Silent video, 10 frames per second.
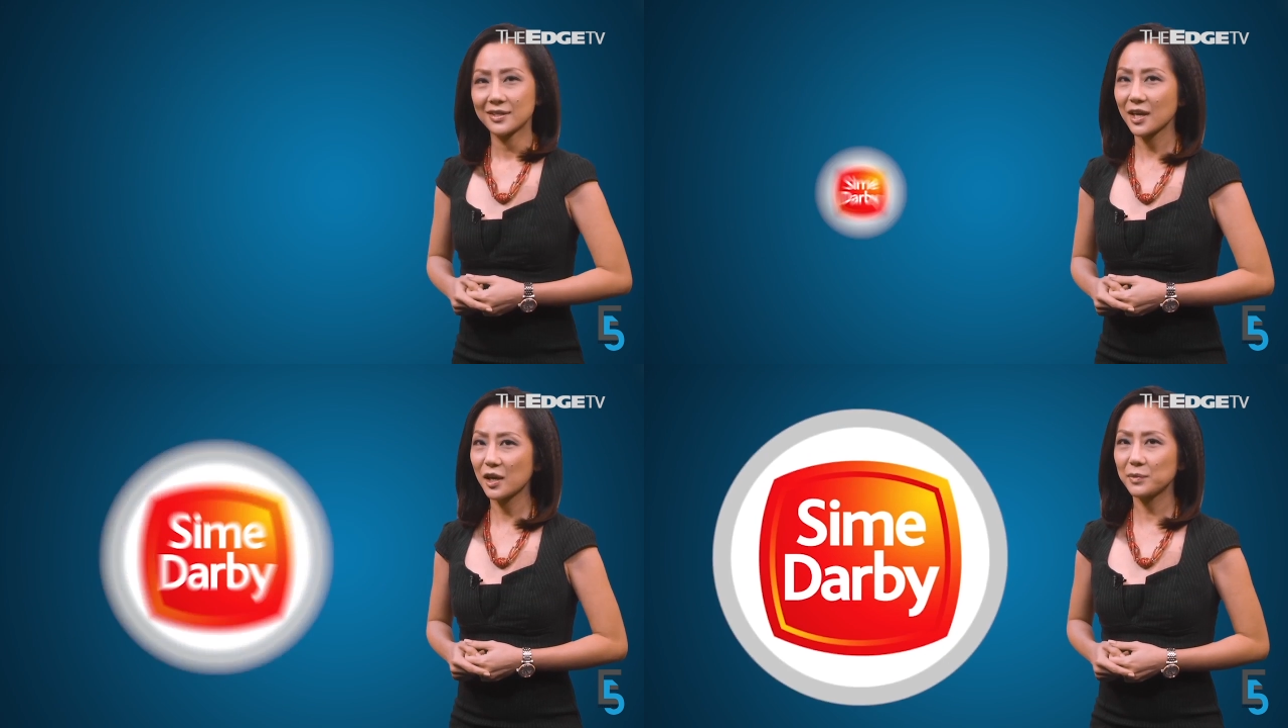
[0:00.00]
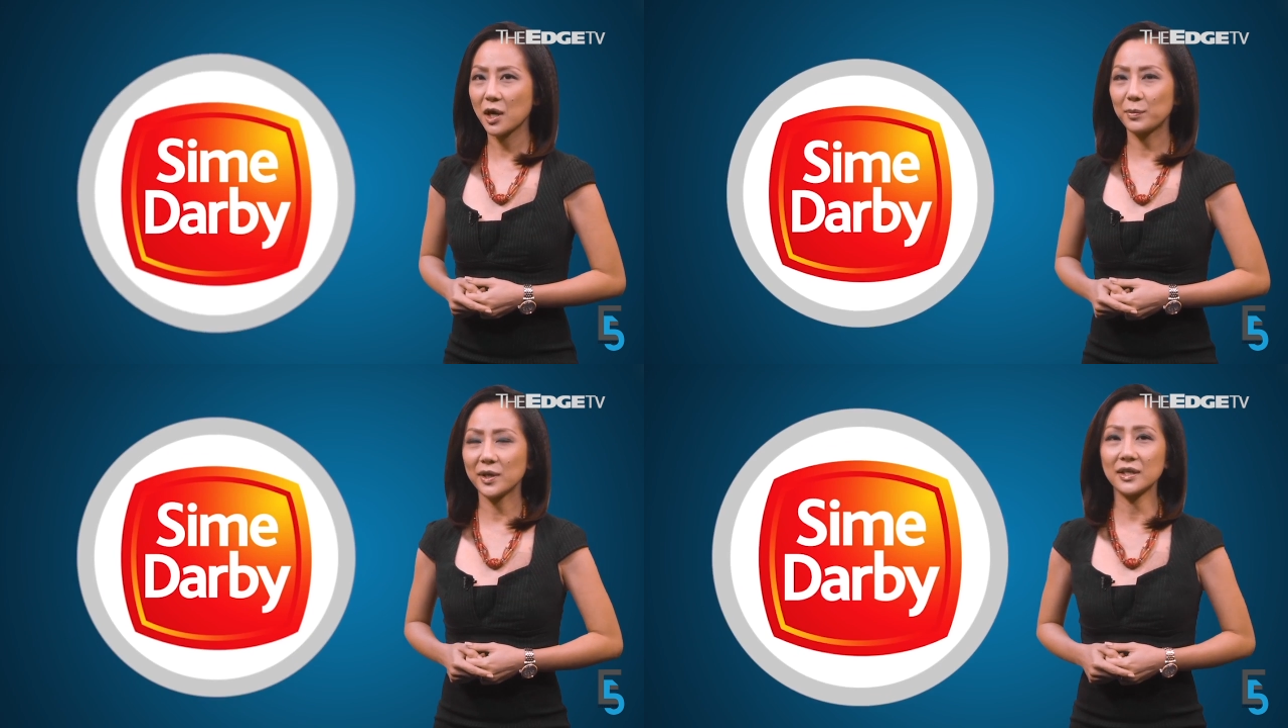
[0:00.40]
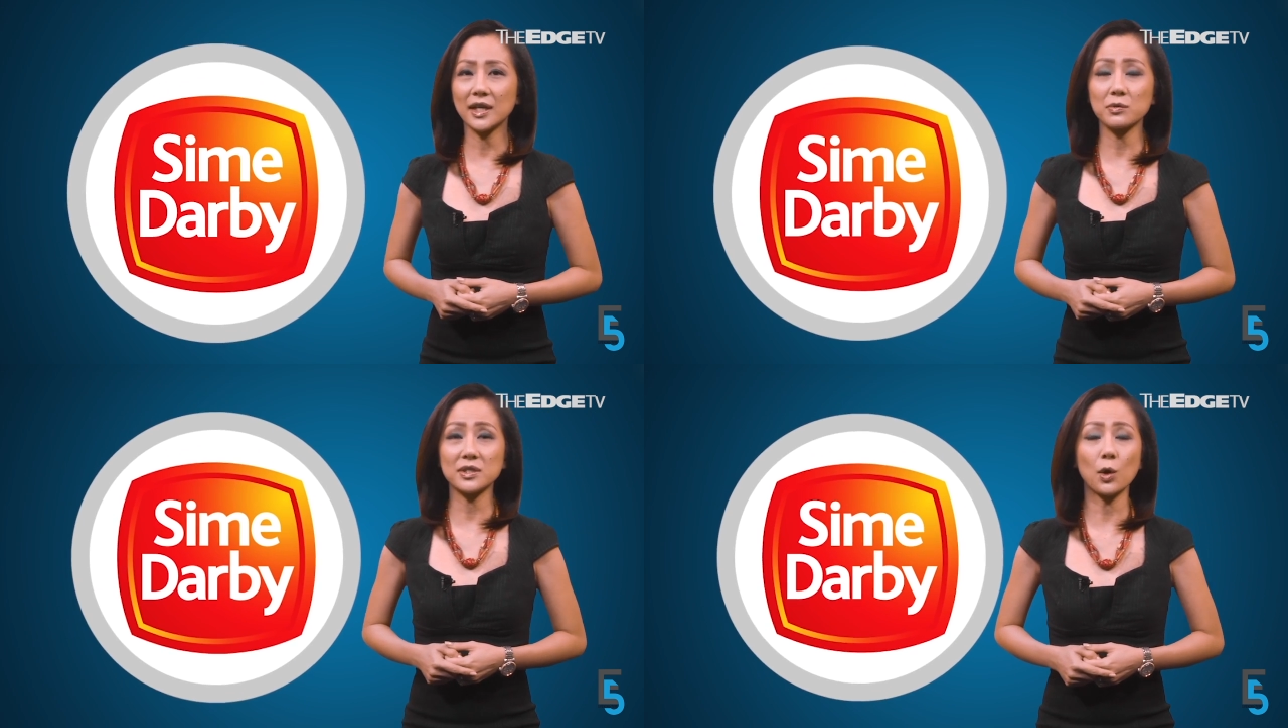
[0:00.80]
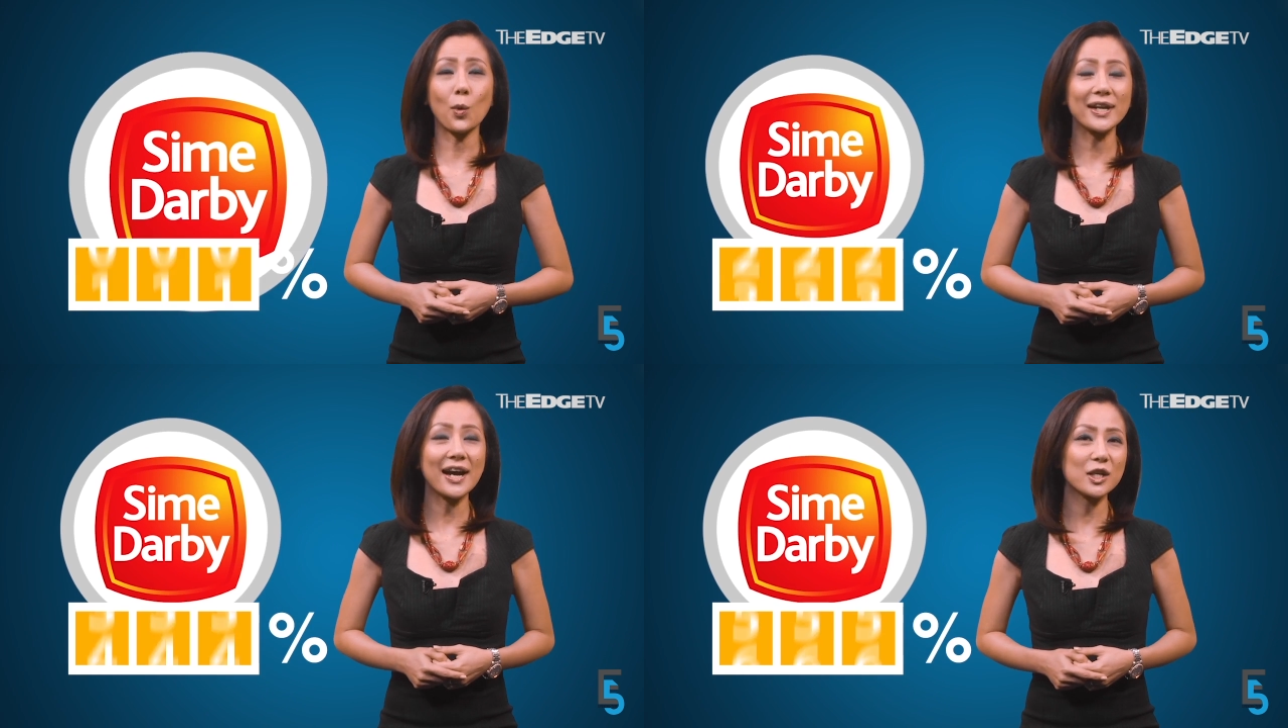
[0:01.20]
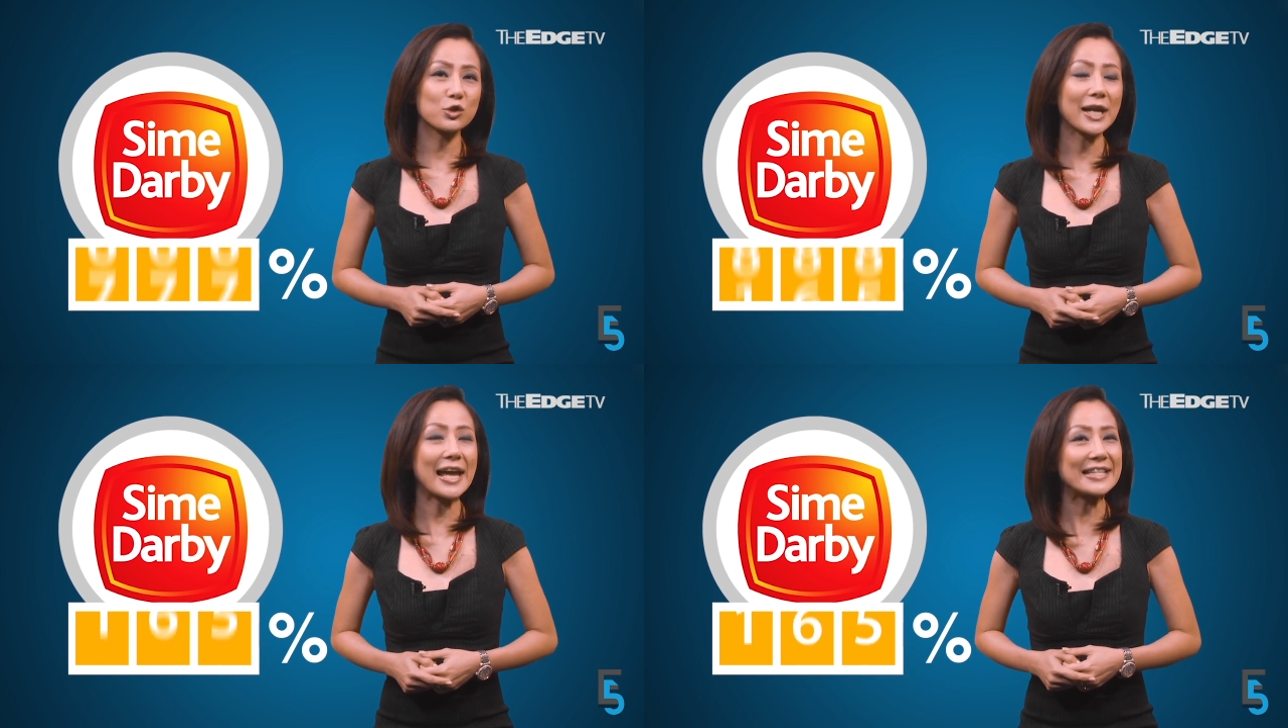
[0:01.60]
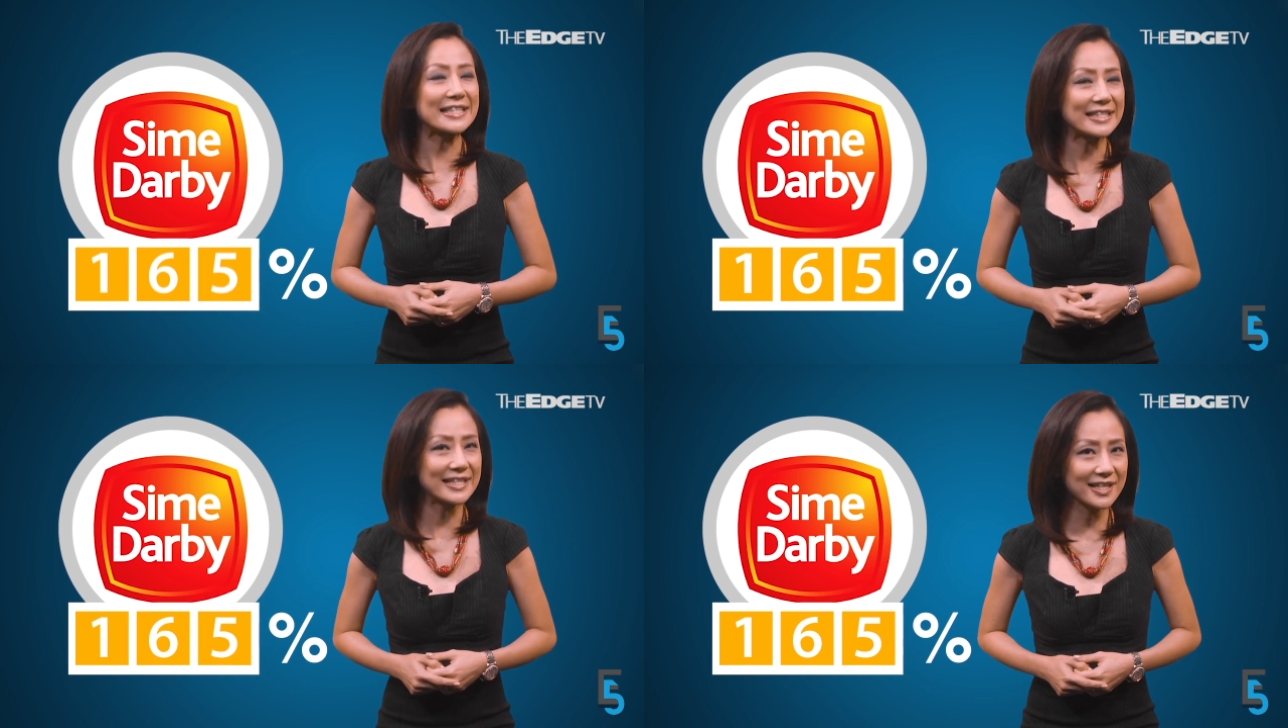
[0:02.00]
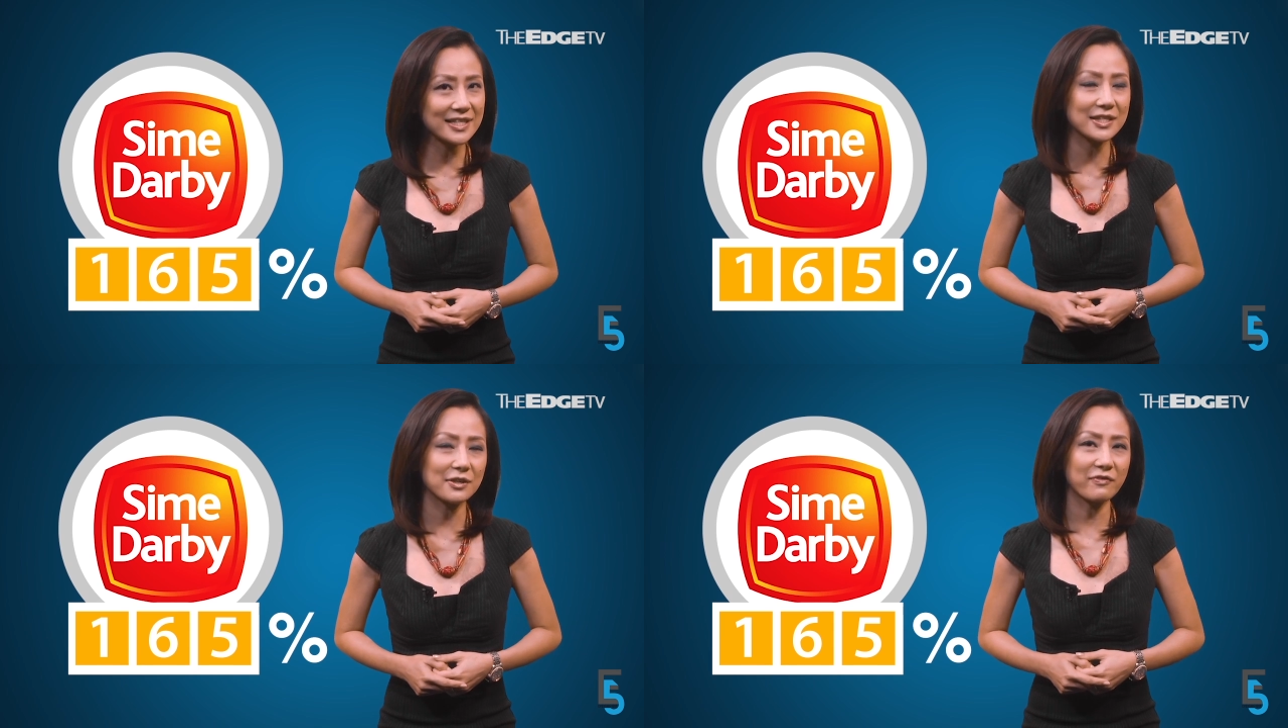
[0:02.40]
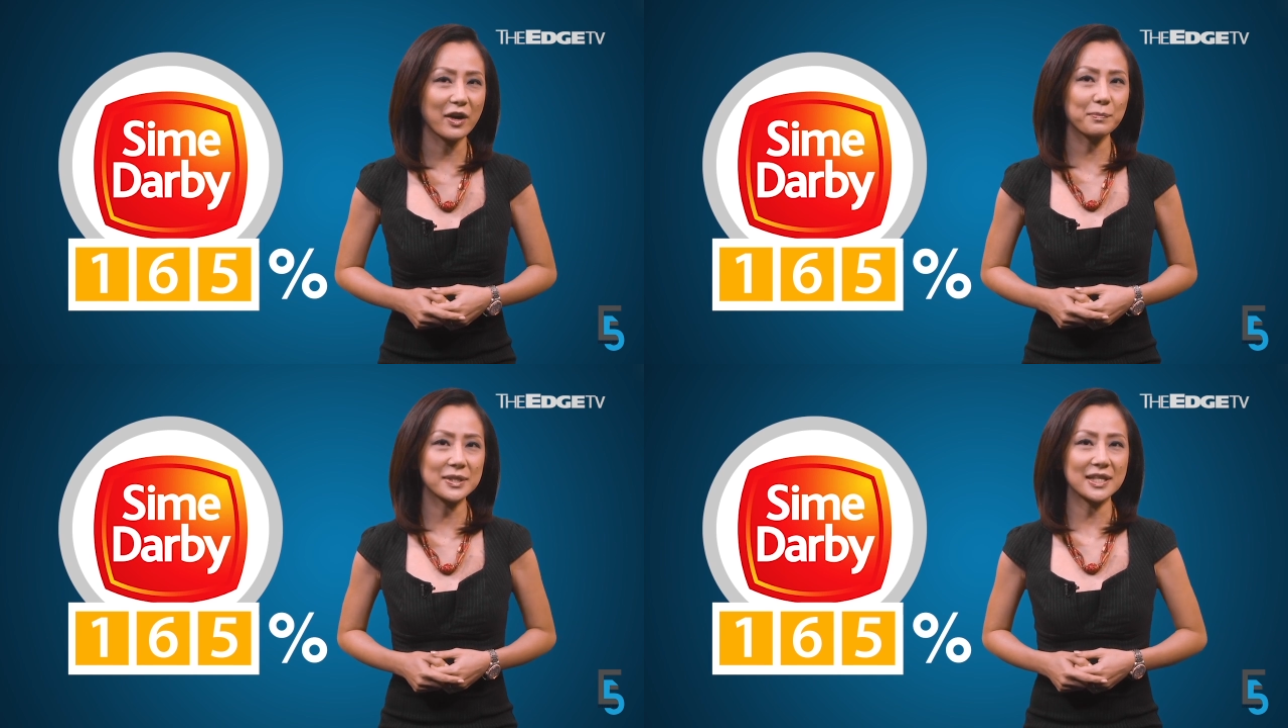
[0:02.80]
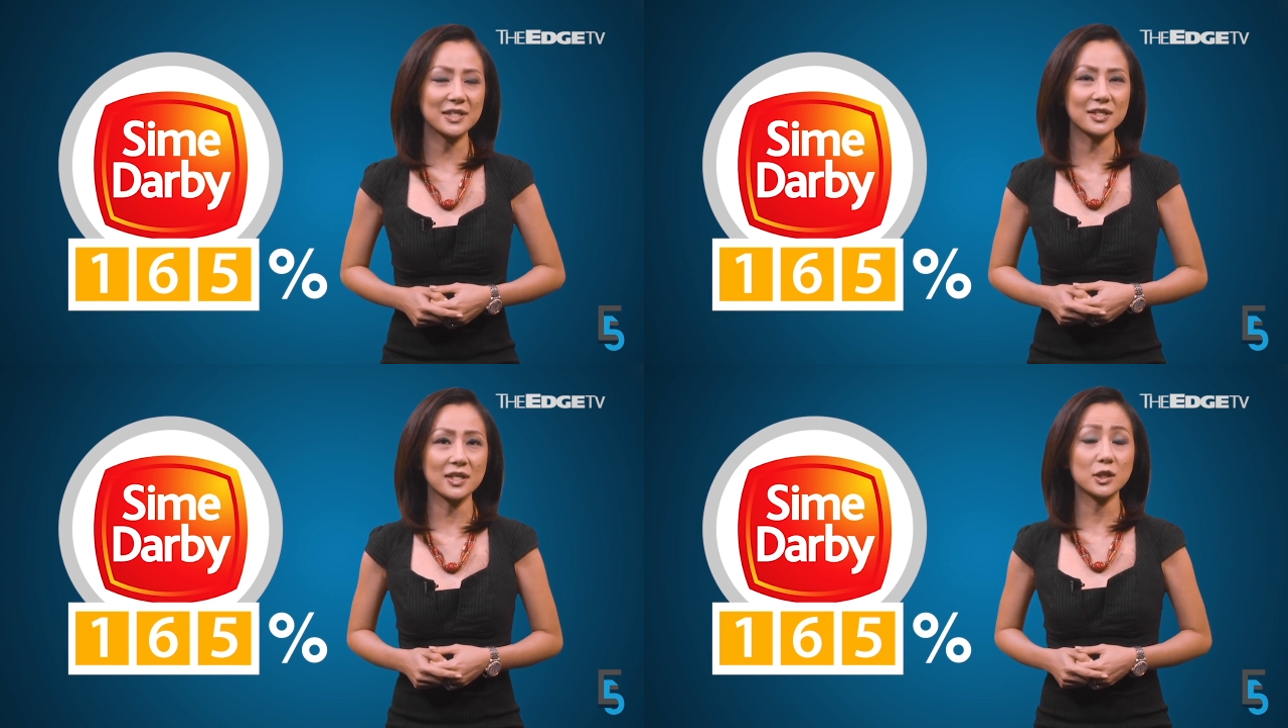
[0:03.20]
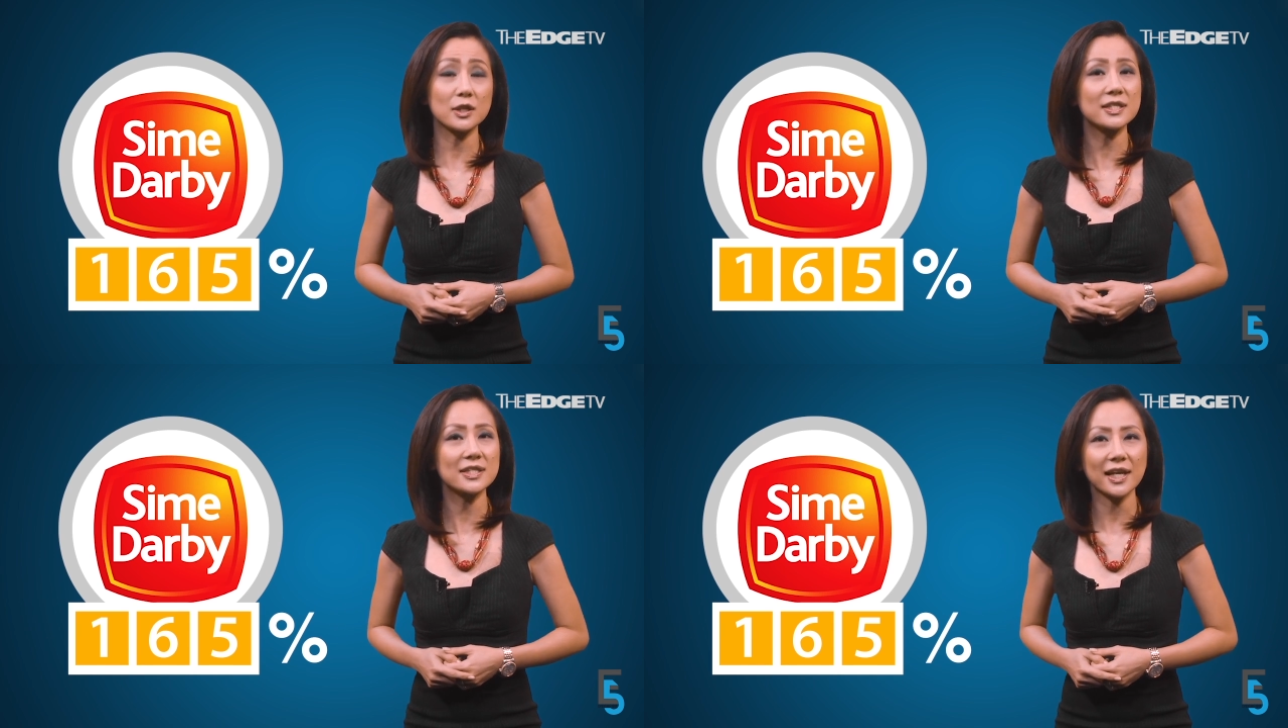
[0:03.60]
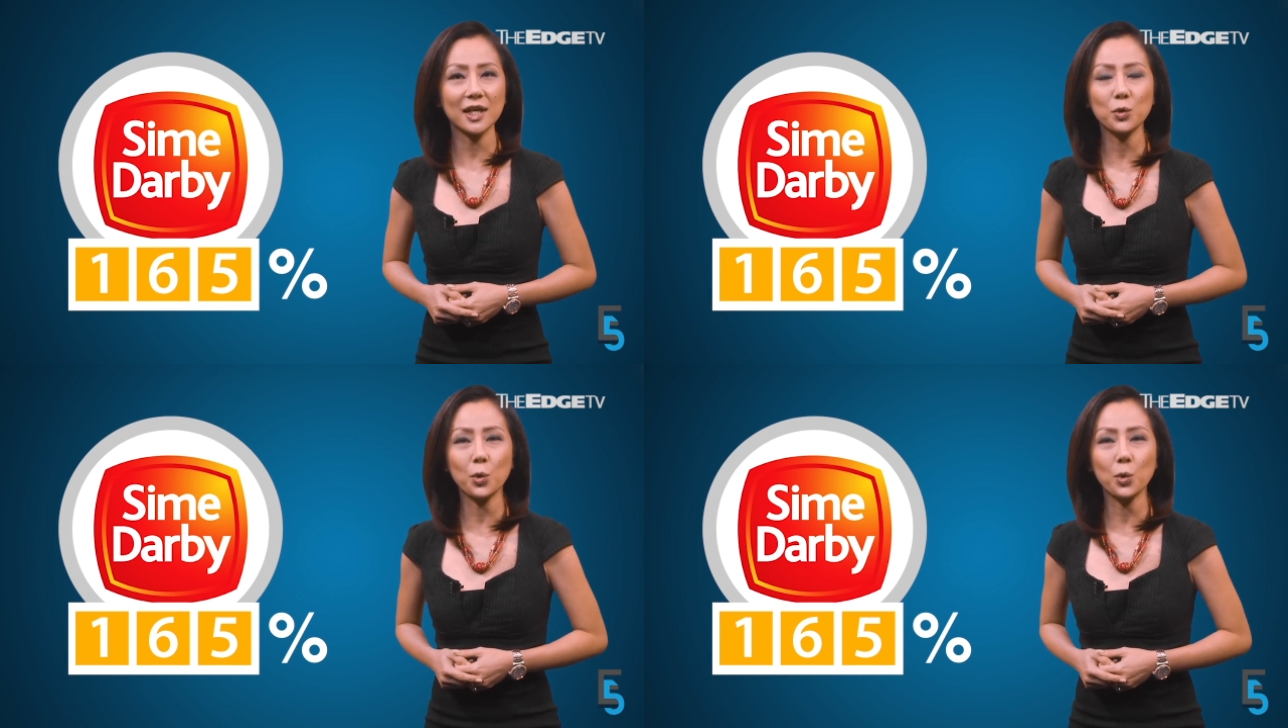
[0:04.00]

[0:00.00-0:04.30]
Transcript: Sime Darby announced a 165% surge in second